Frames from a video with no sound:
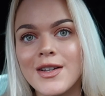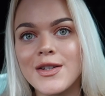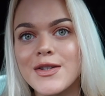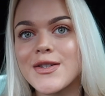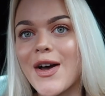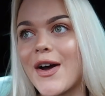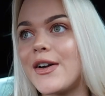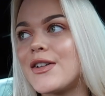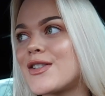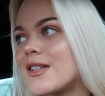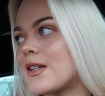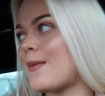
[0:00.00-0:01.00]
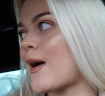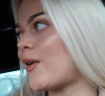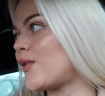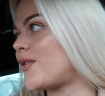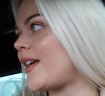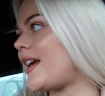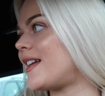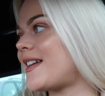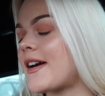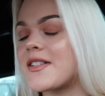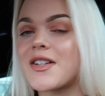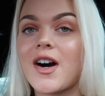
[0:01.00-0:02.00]
So, just come out of the
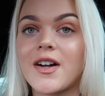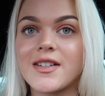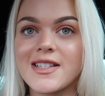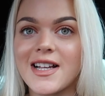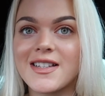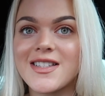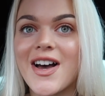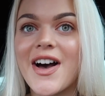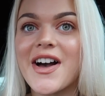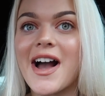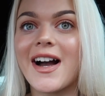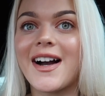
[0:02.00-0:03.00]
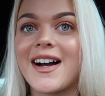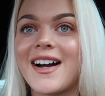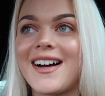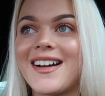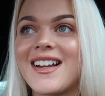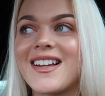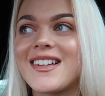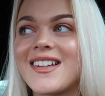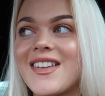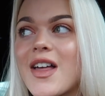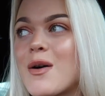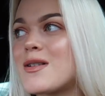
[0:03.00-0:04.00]
next garden centre and
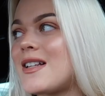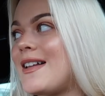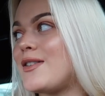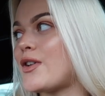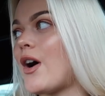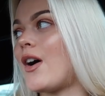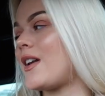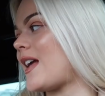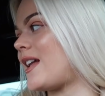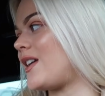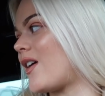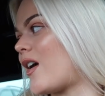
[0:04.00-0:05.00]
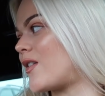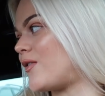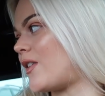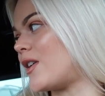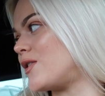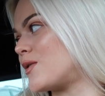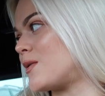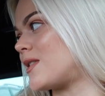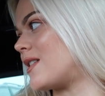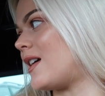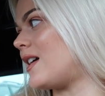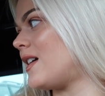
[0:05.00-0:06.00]
there was literally hardly any garden furniture,
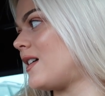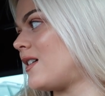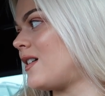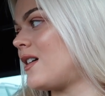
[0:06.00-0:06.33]
was there?